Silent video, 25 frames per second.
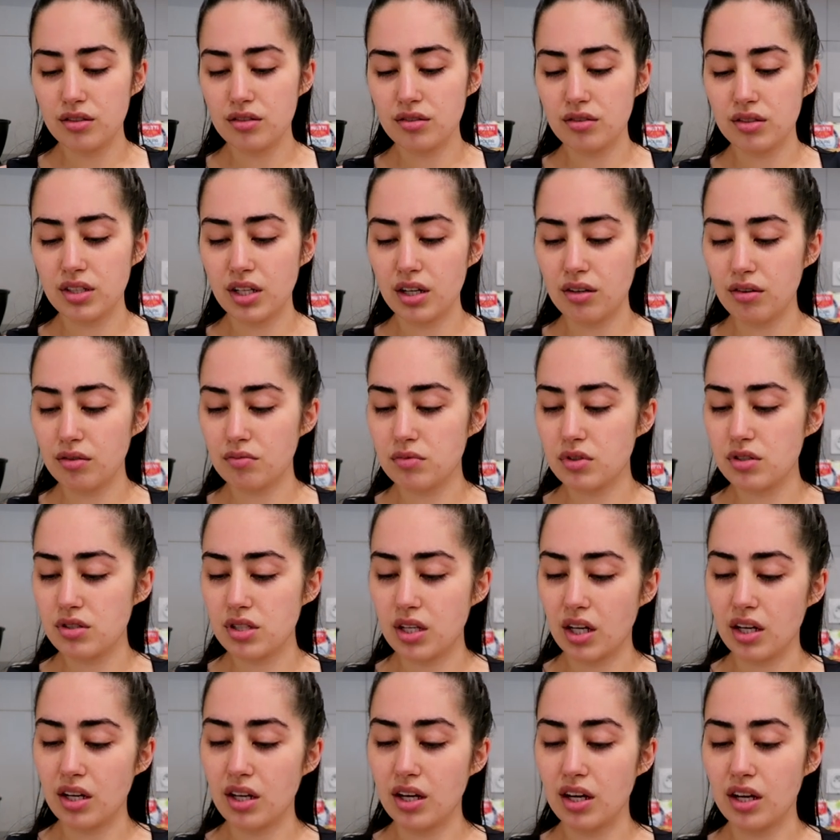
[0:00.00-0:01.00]
So now I'm just
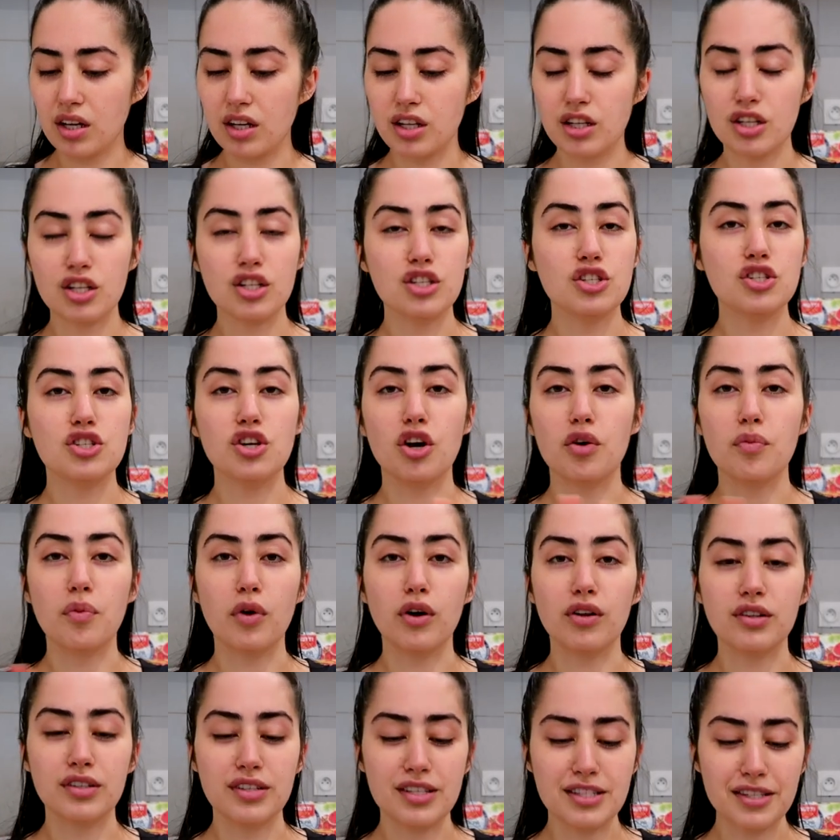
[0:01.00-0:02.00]
gonna chop
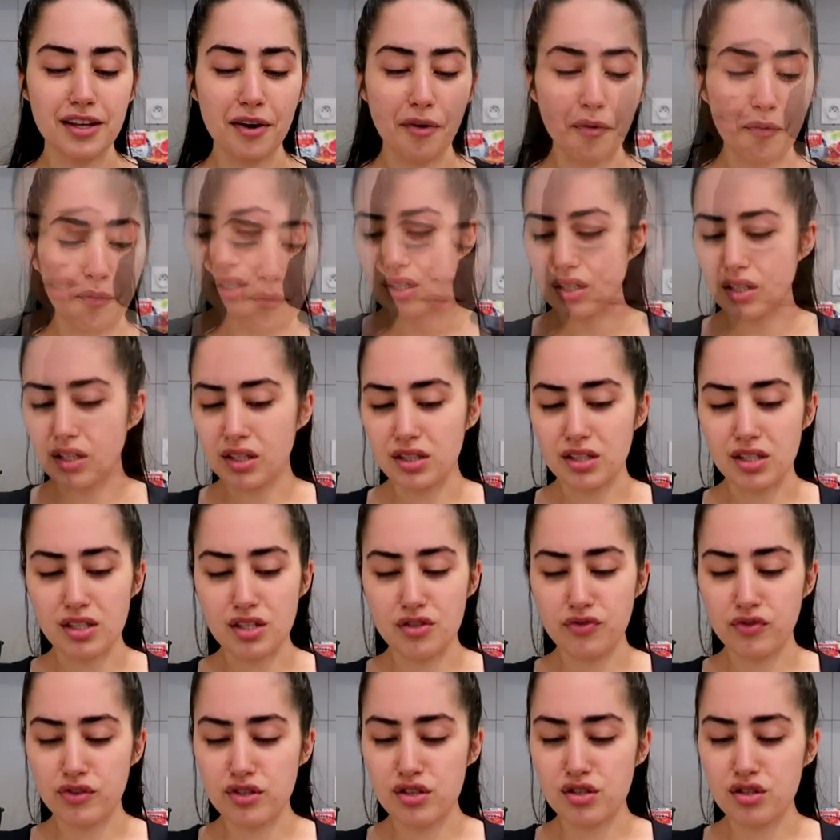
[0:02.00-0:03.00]
all this up.
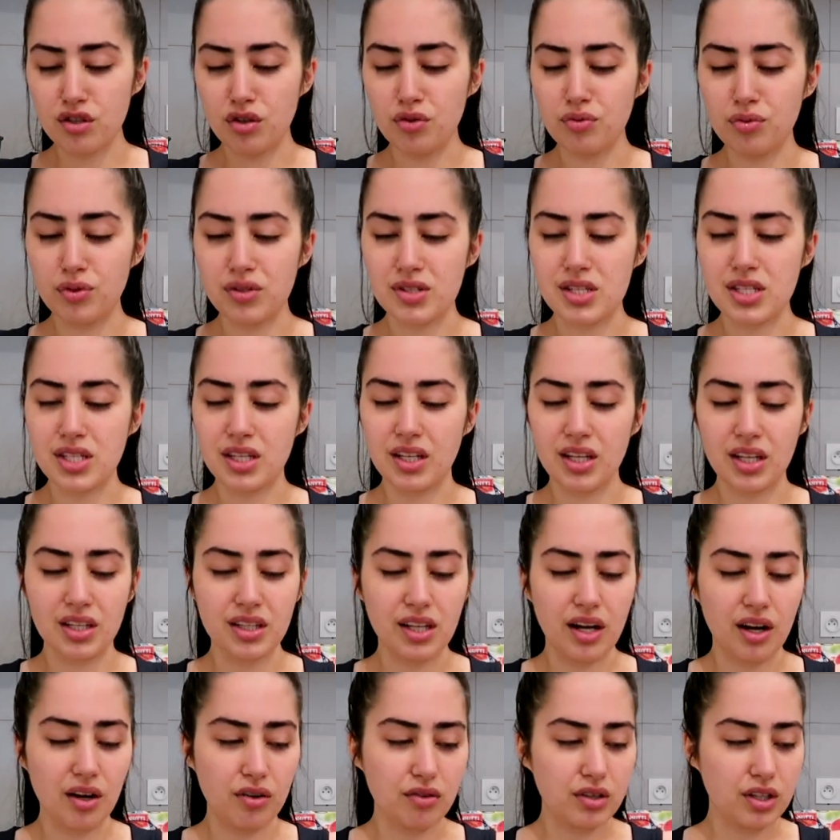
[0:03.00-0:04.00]
This feels so weird sitting
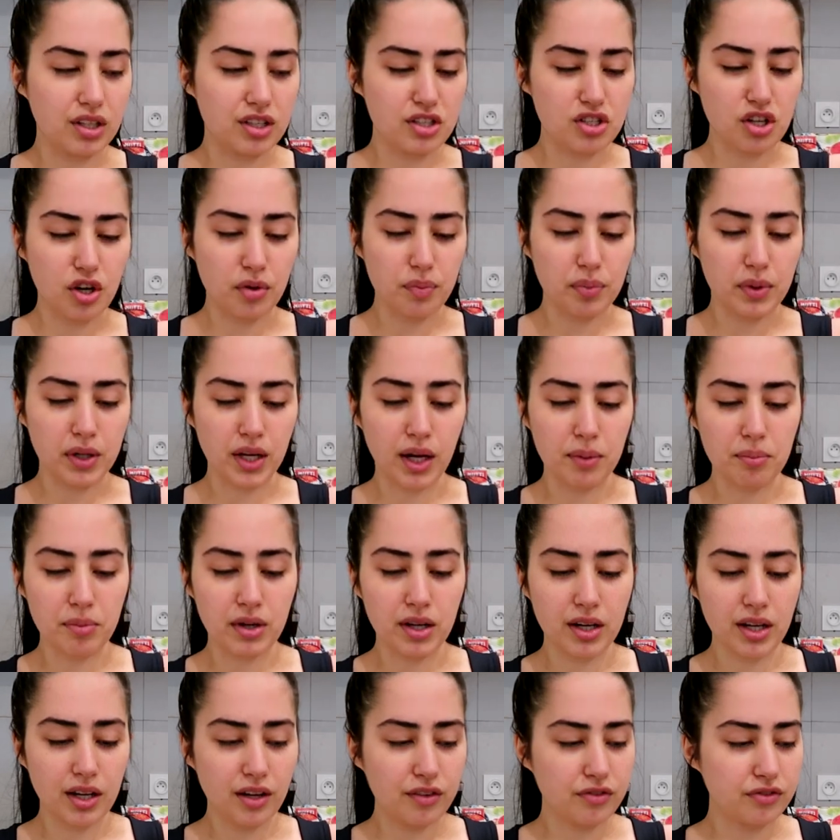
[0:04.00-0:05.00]
down and chopping. I'm
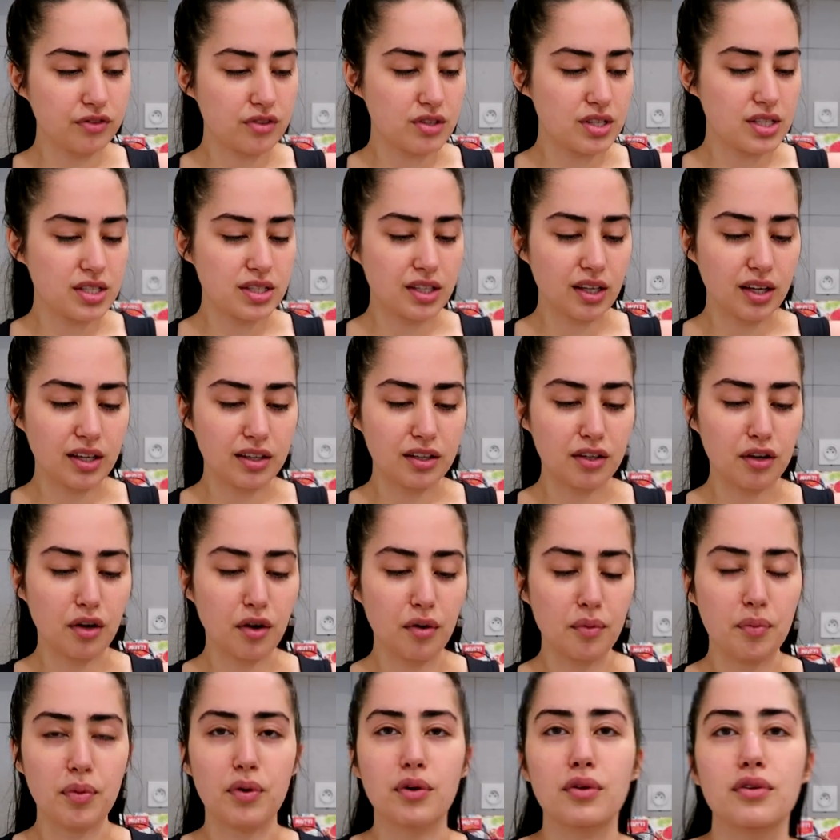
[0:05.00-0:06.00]
gonna have to stand
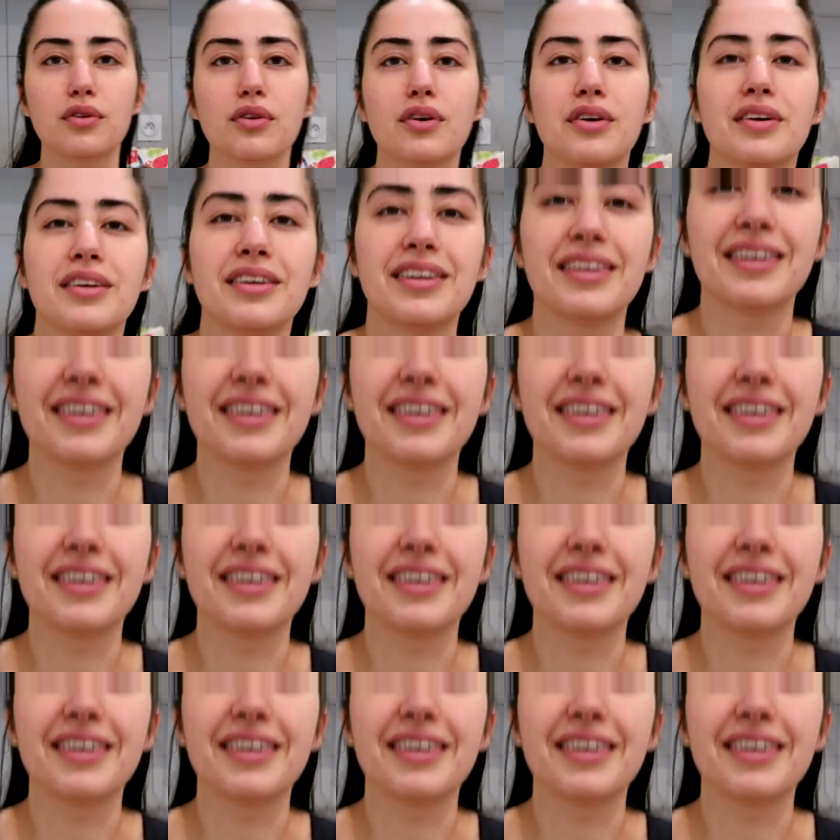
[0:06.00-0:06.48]
up. Hold on.